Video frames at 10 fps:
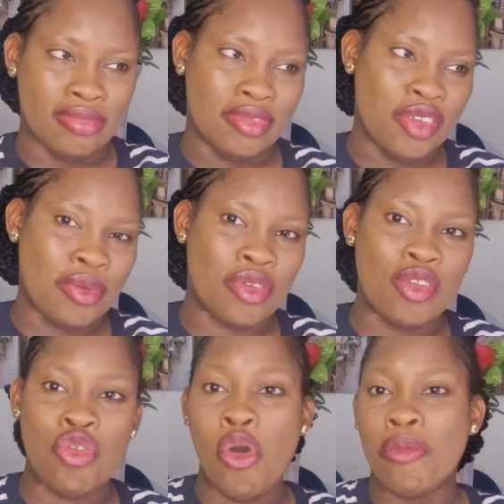he
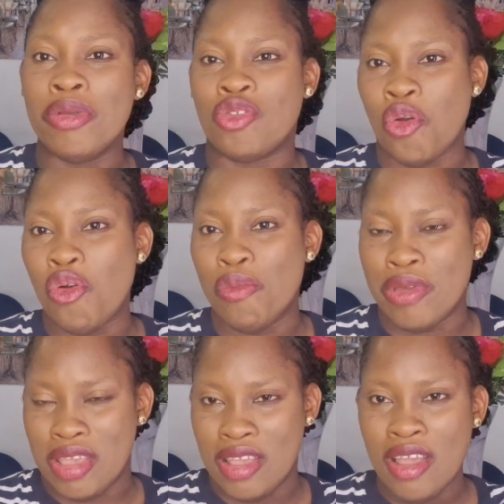say,
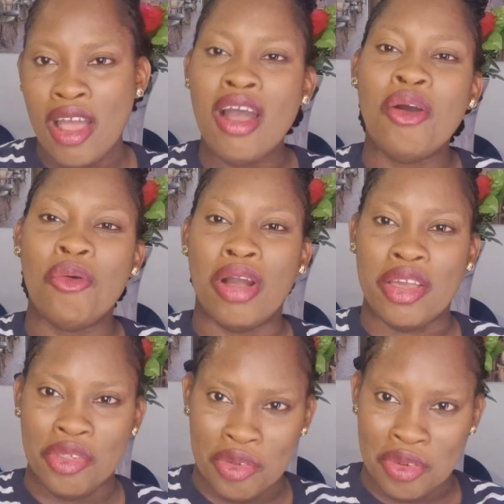Toby, how
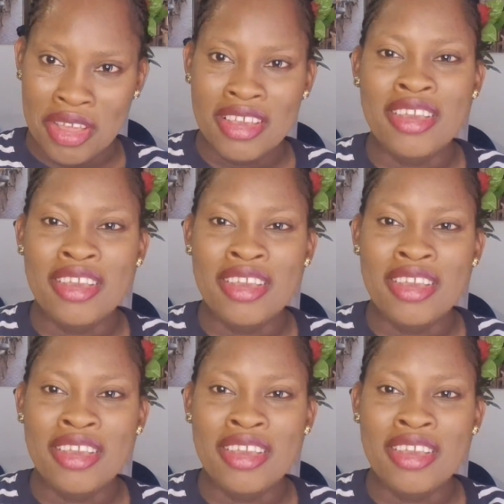are you?